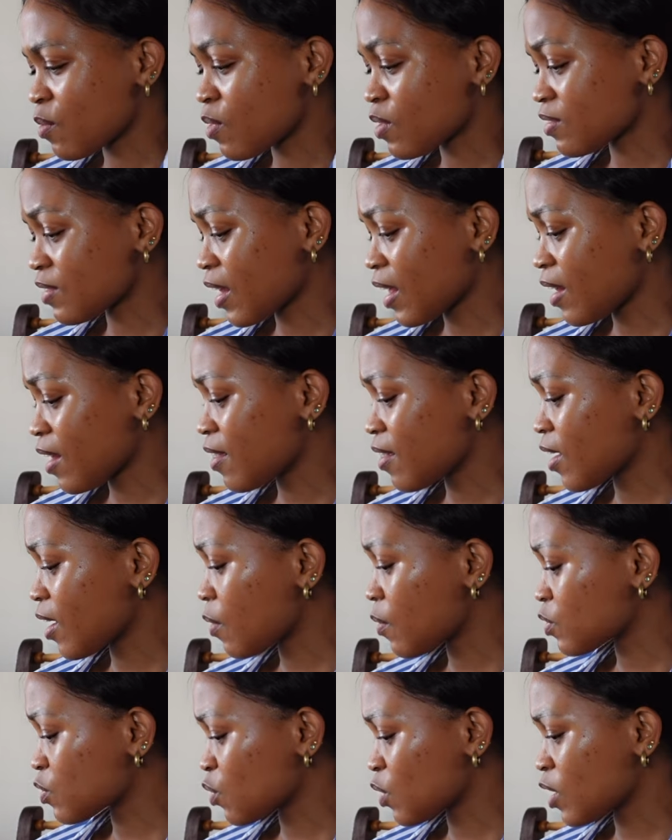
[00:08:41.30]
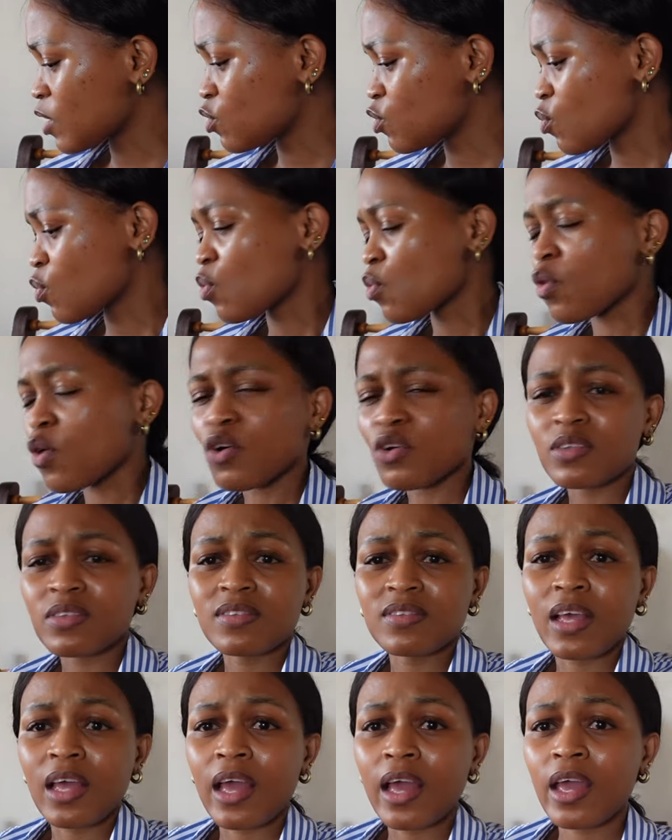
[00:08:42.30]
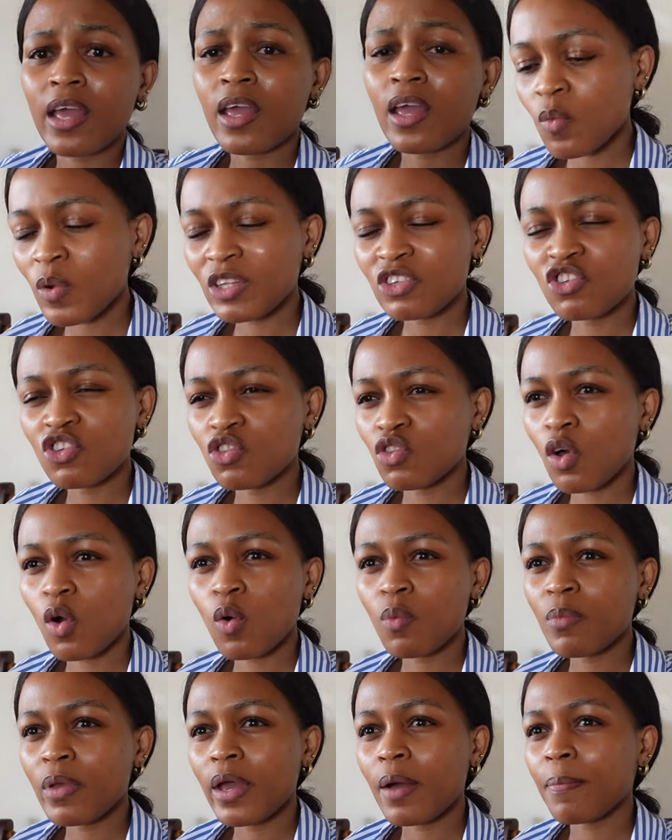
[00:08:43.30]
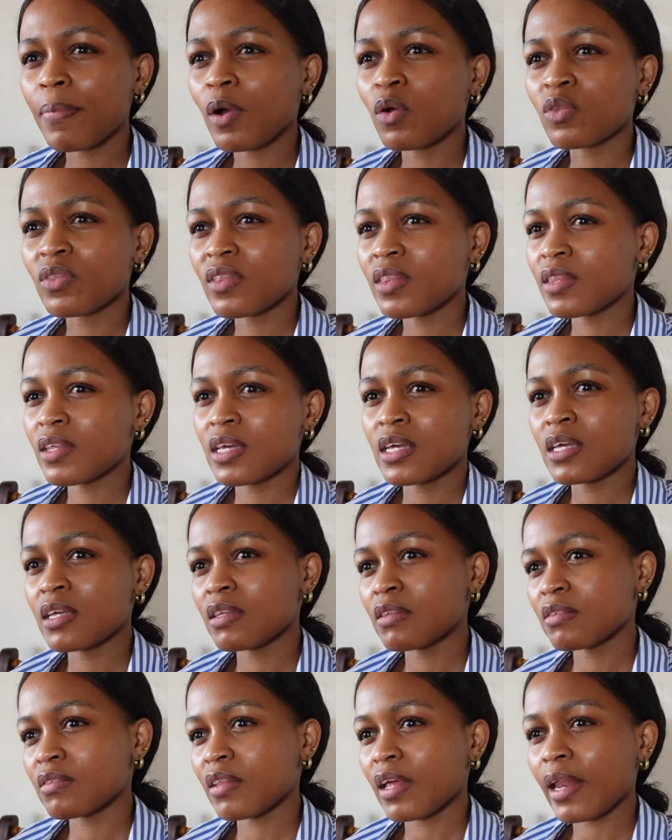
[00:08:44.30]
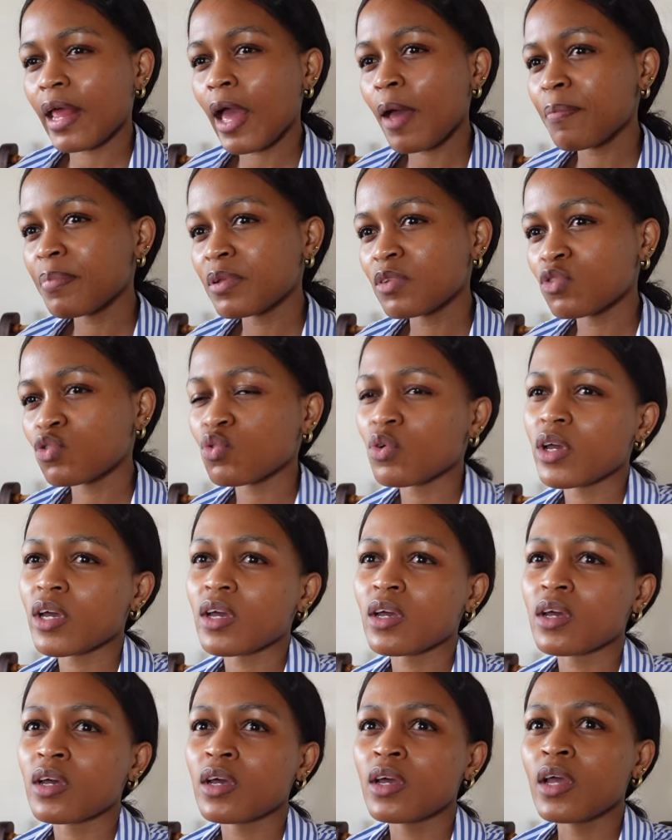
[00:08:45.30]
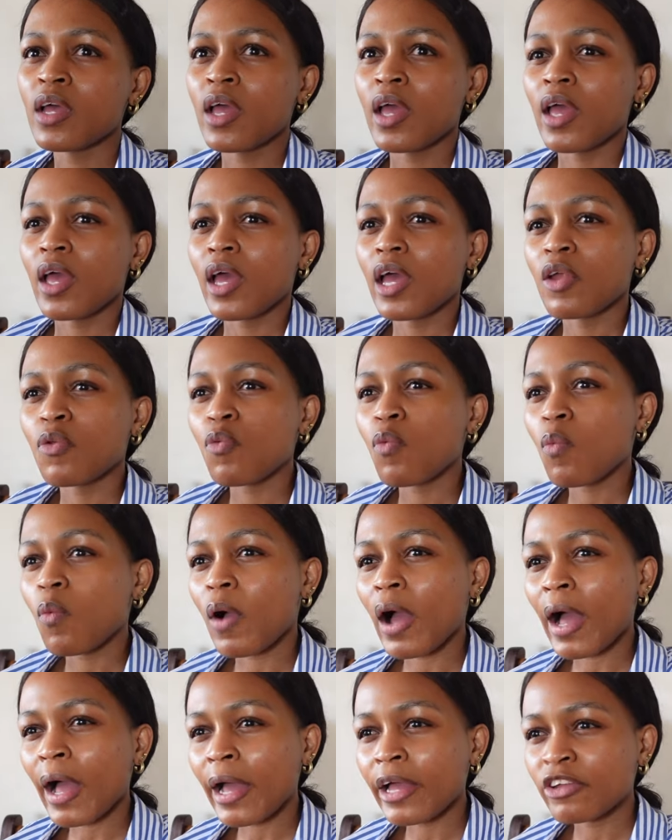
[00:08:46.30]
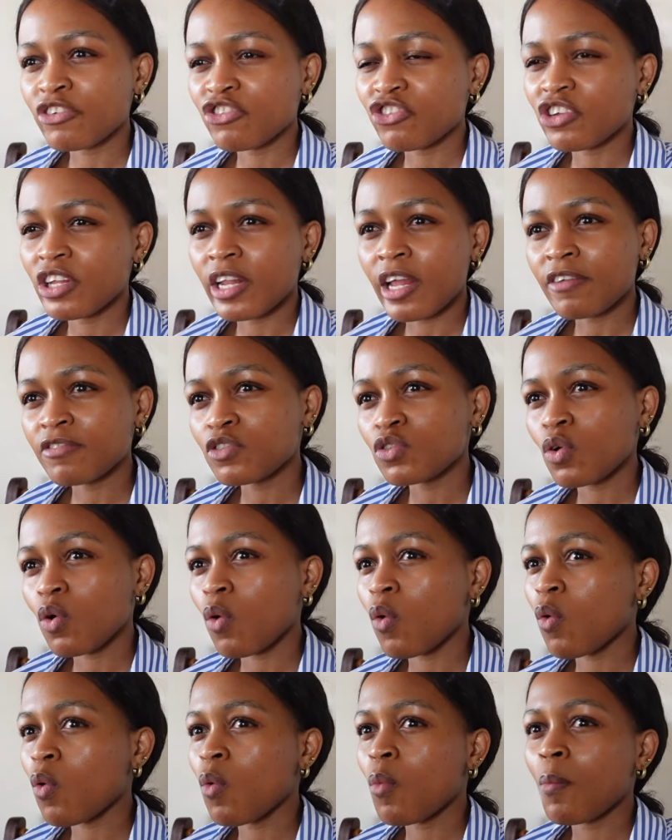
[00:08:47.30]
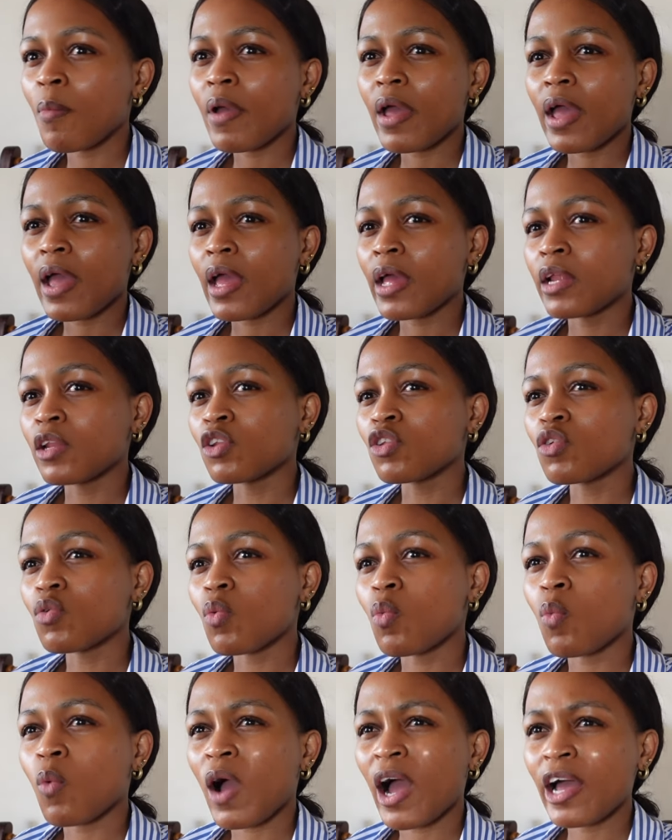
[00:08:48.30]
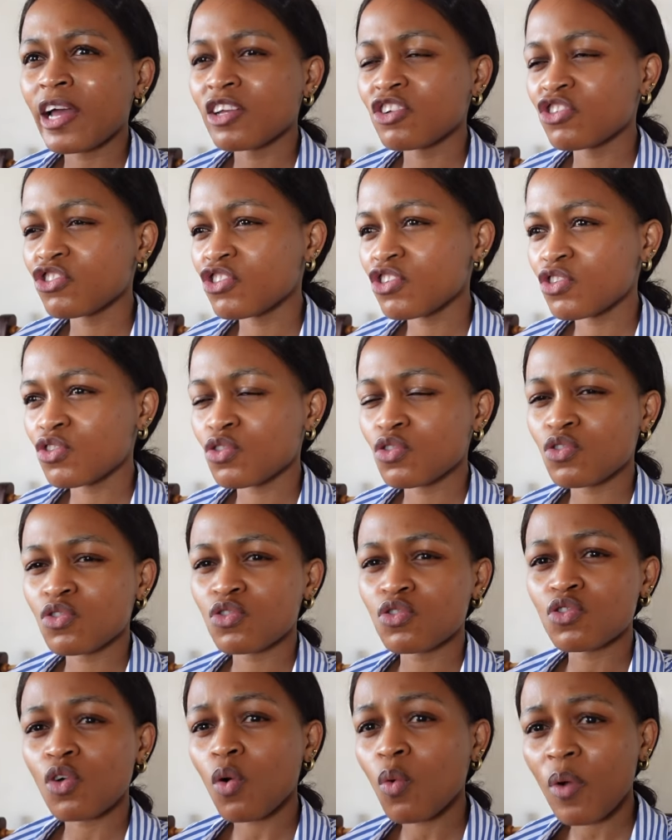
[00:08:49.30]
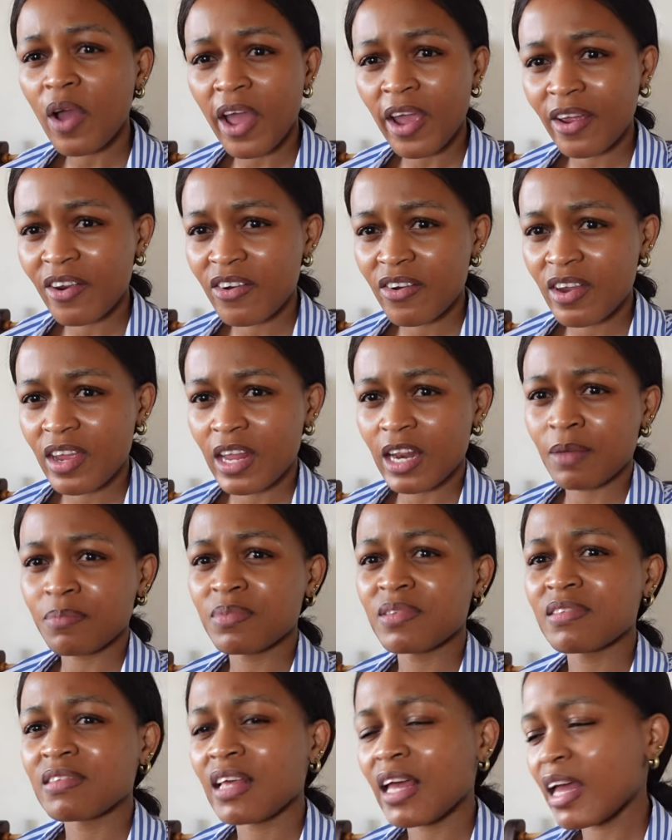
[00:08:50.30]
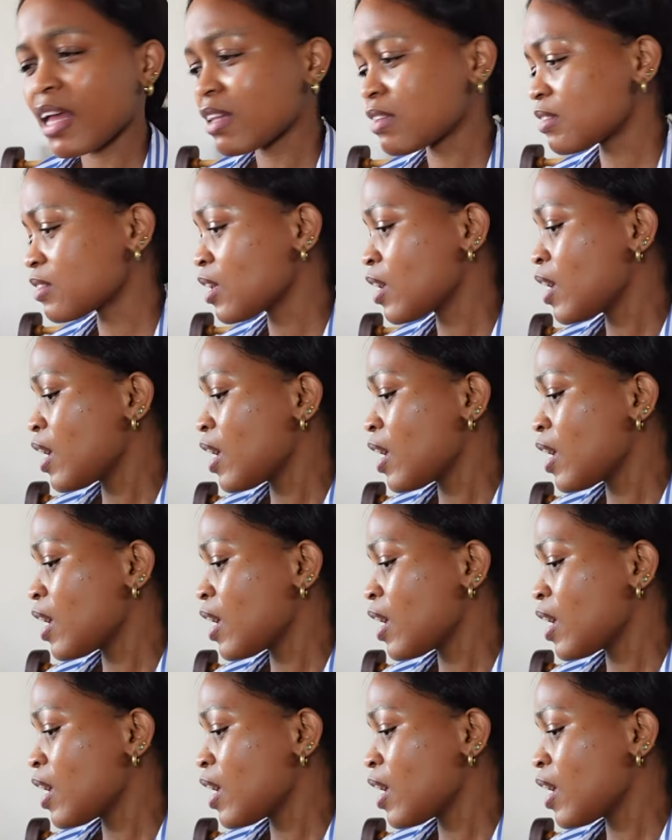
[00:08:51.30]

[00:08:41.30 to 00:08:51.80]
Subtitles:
wasn't anything I was gonna do or say. When she told me about things that happened to her and why she left home and why she's so angry and upset,